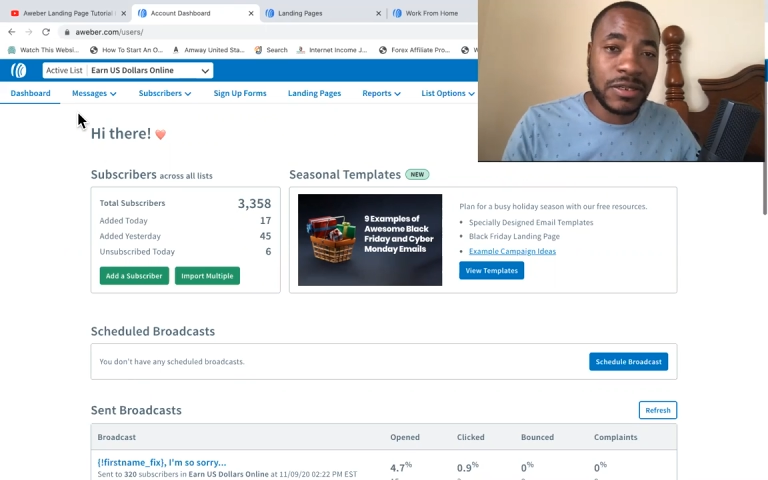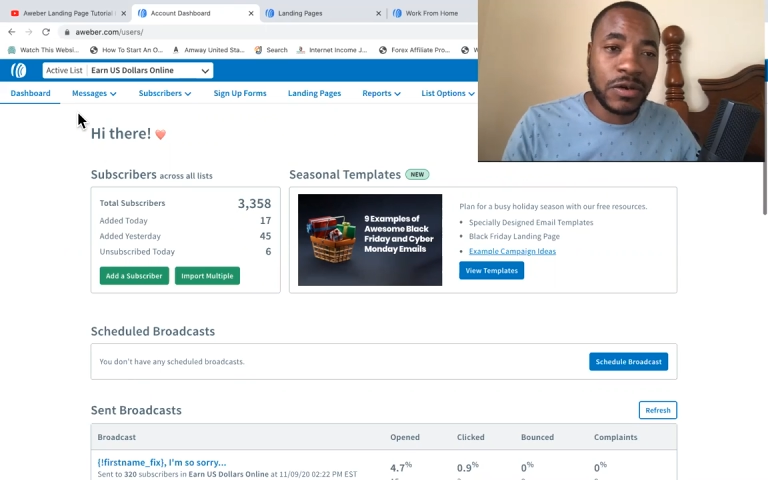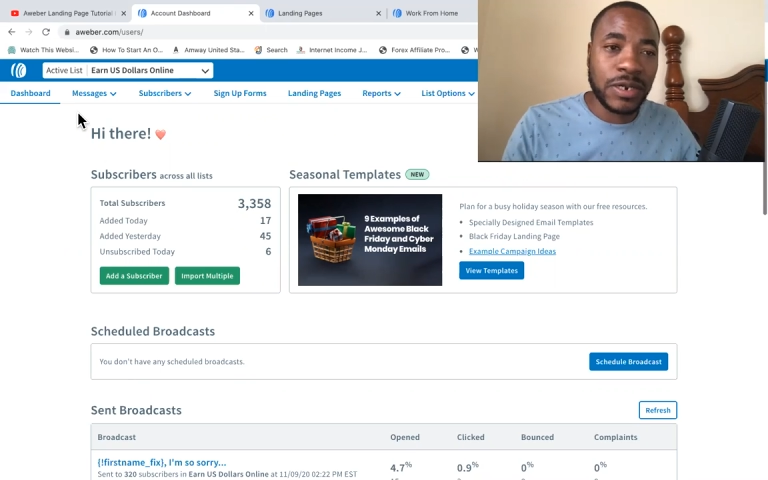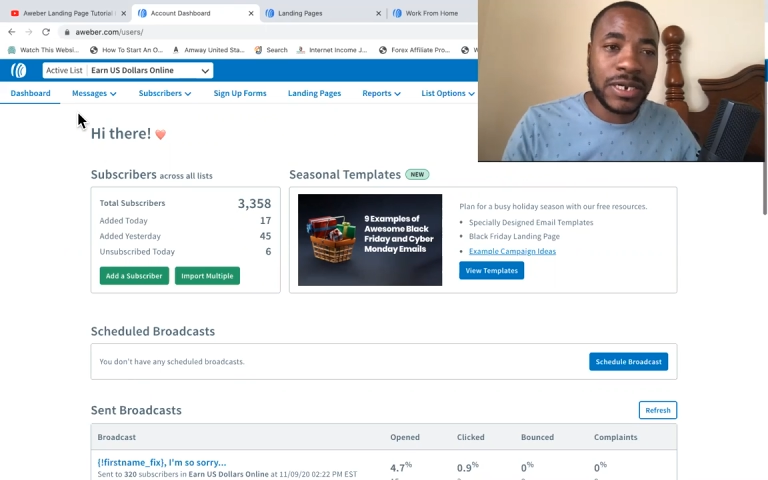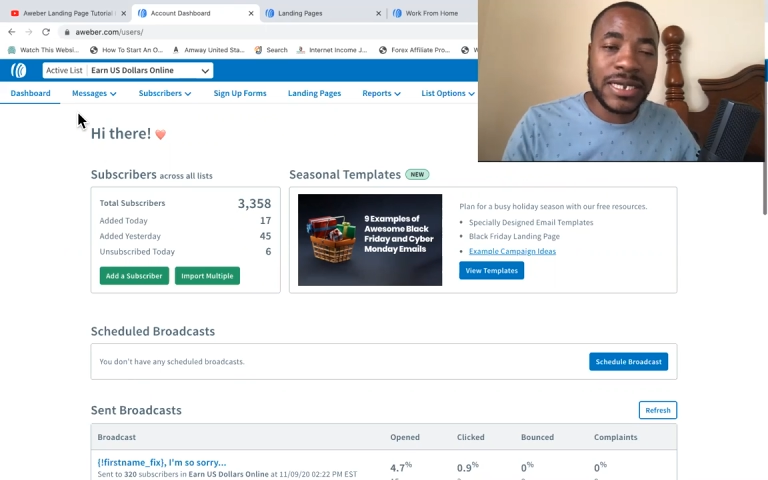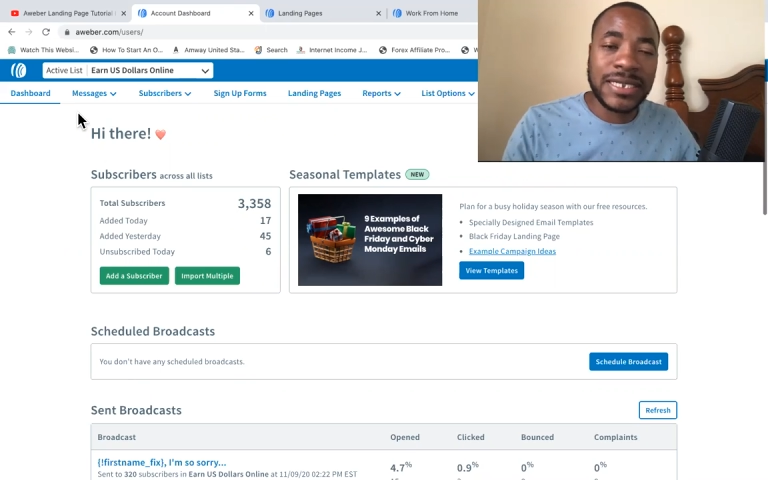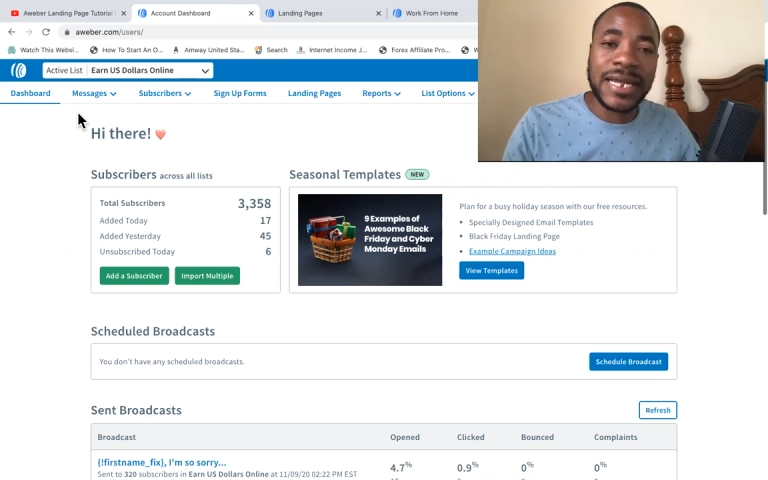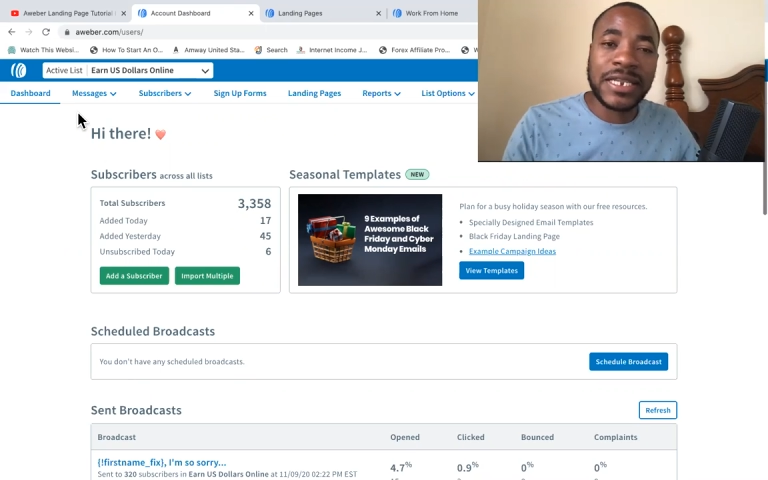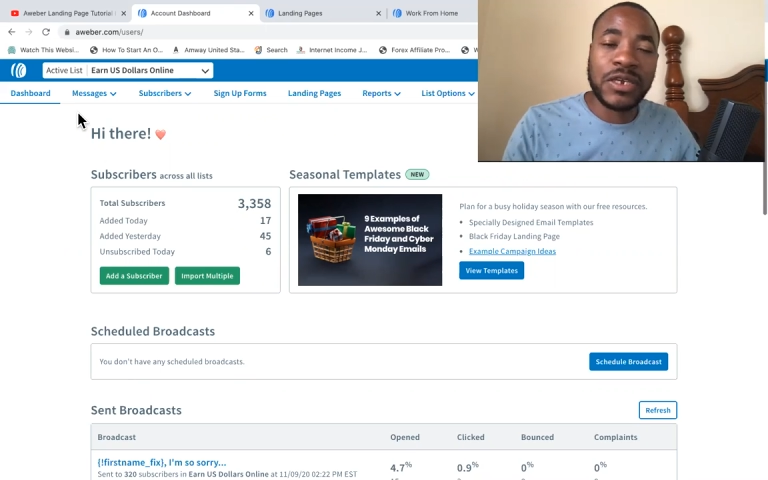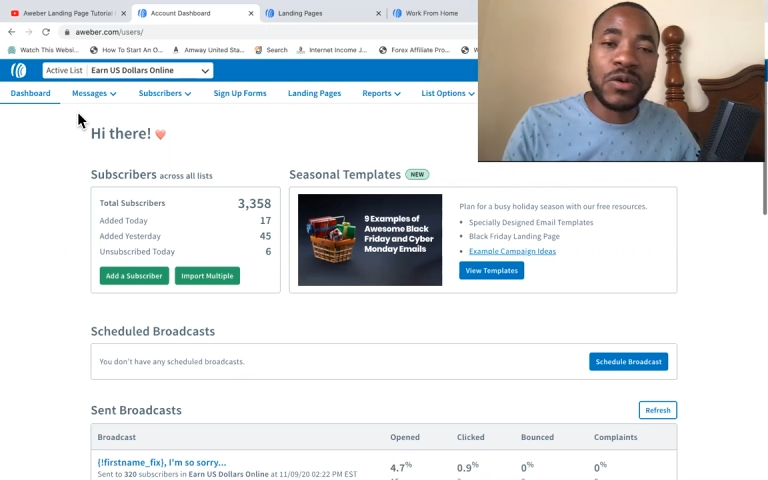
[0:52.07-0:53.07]
So the list
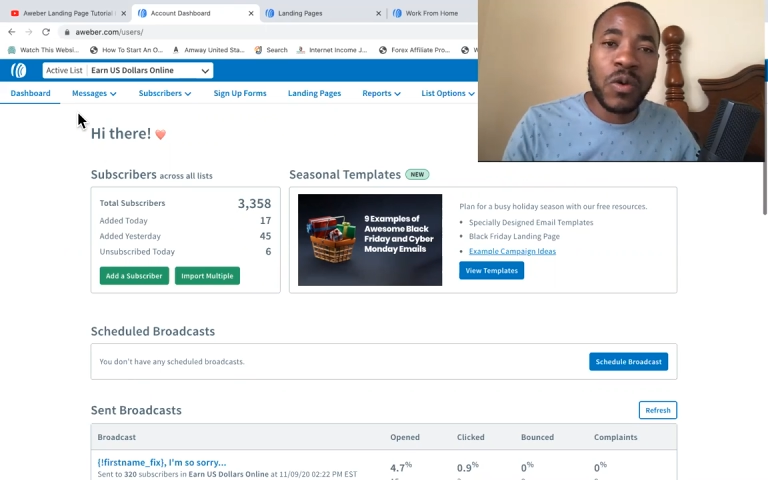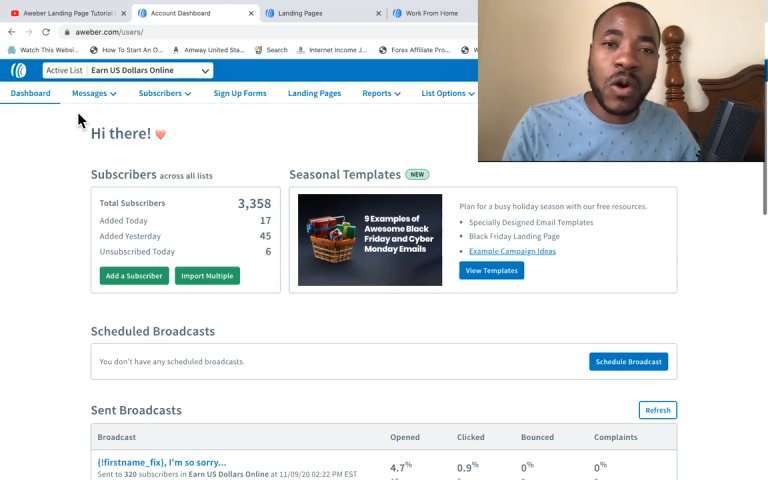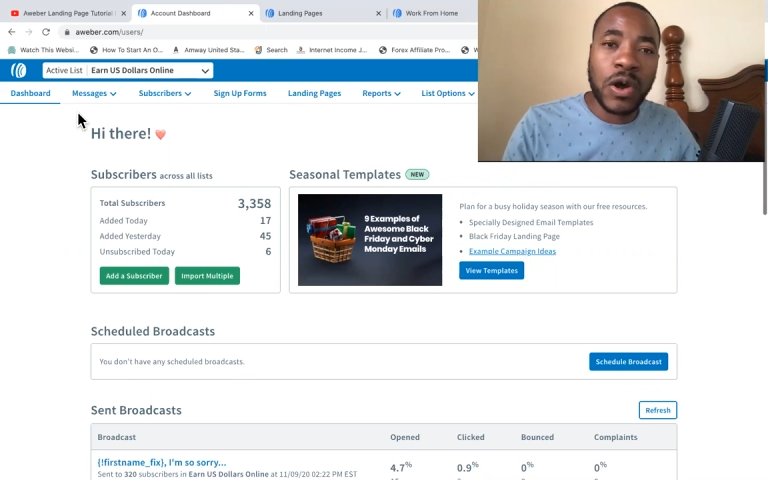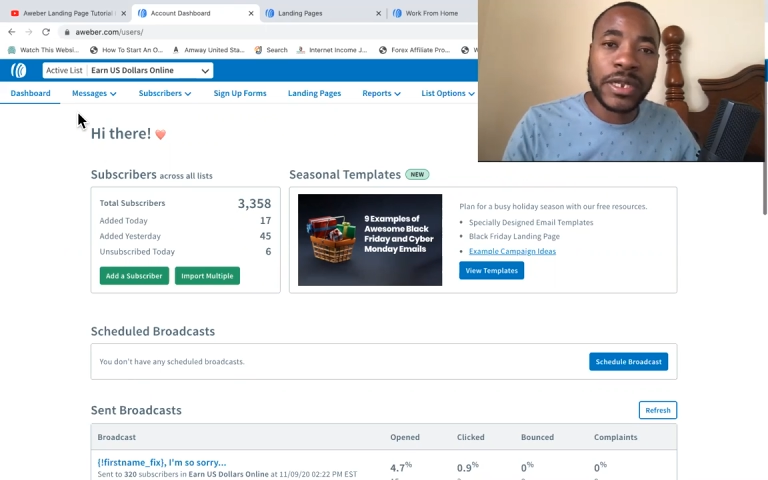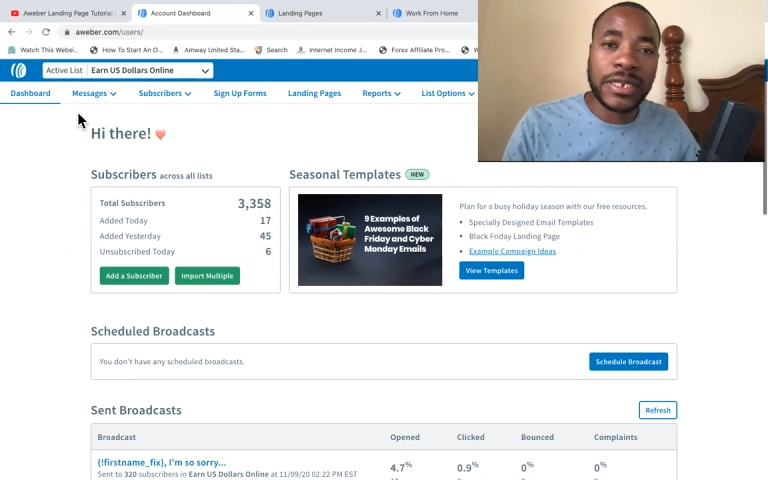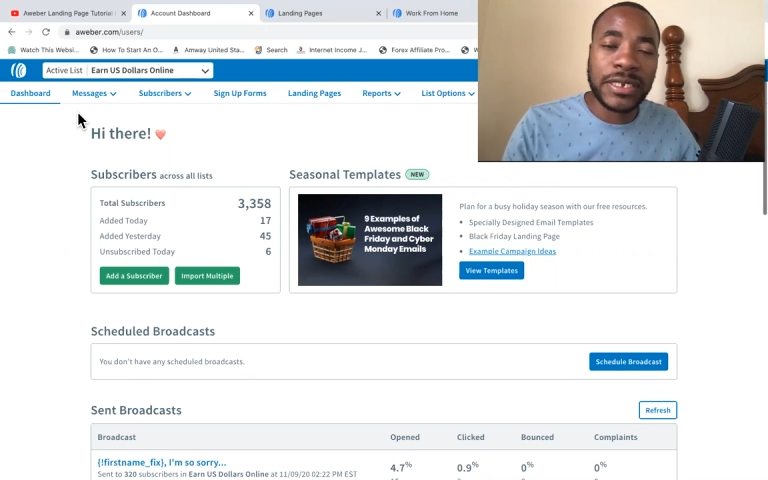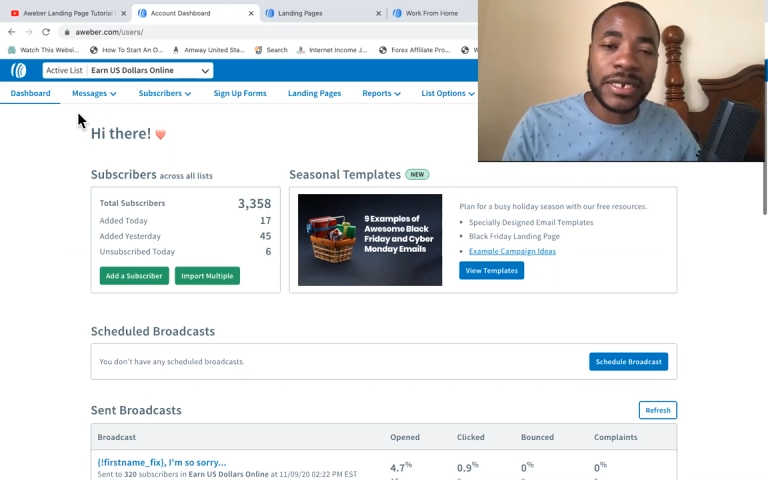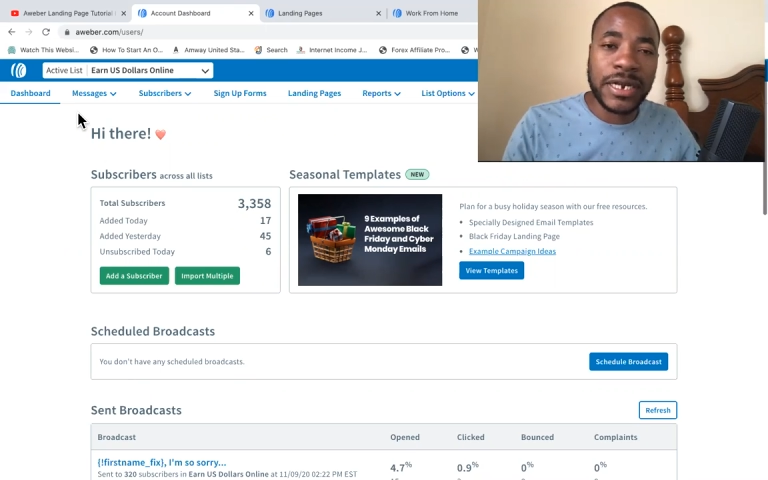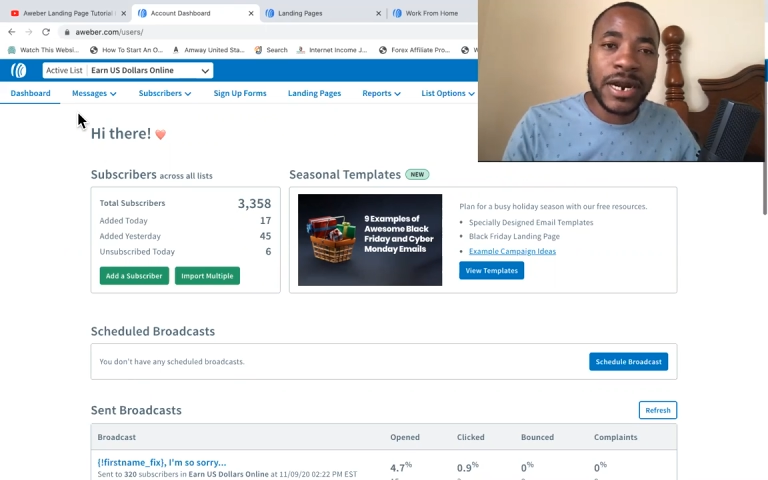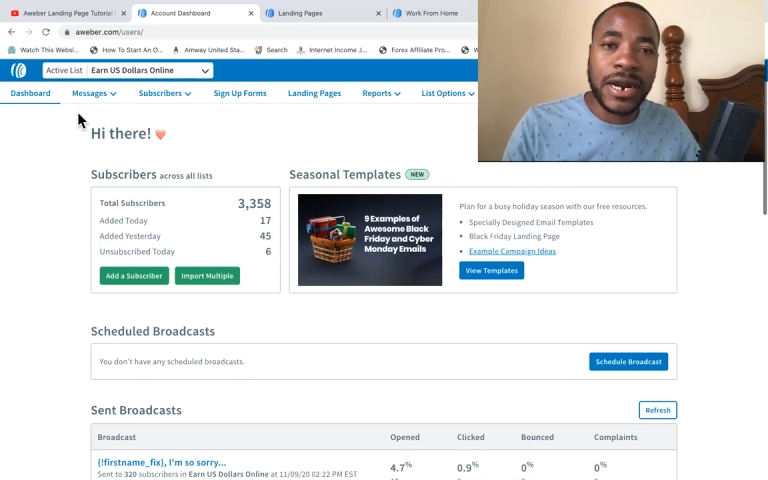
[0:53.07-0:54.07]
that you want
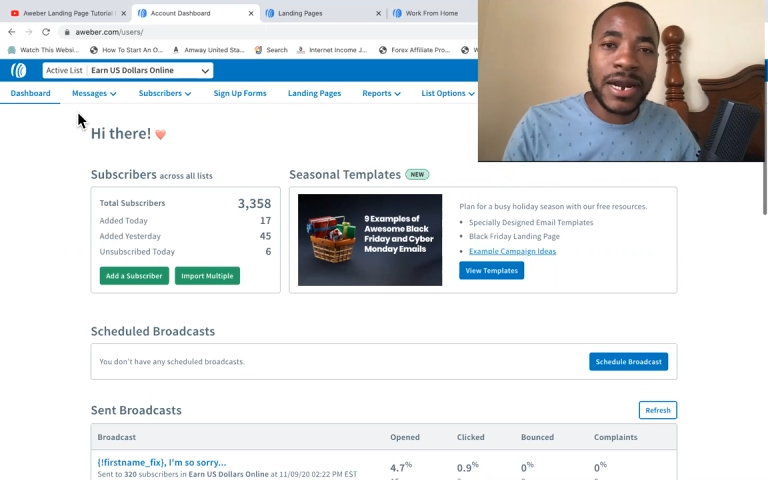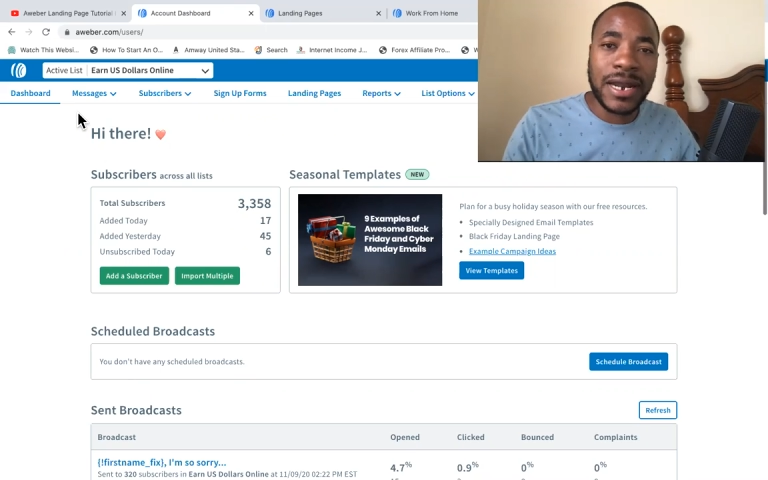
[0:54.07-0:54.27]
your